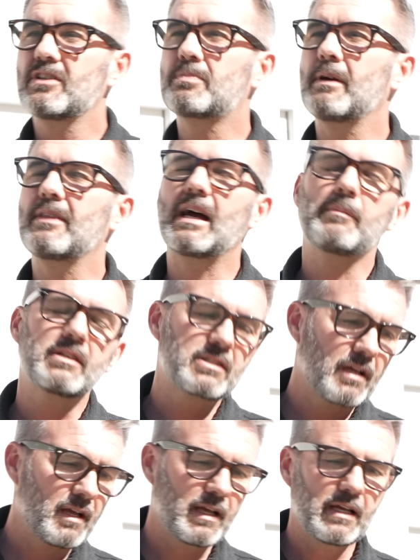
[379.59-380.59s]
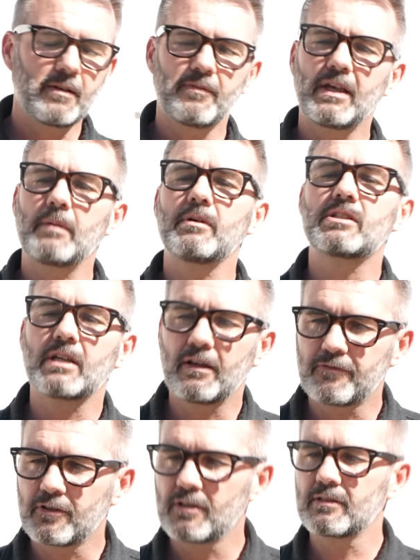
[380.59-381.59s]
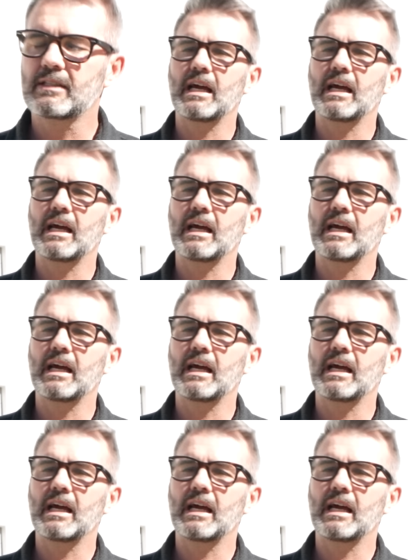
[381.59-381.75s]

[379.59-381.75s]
you spend that much time, that much effort,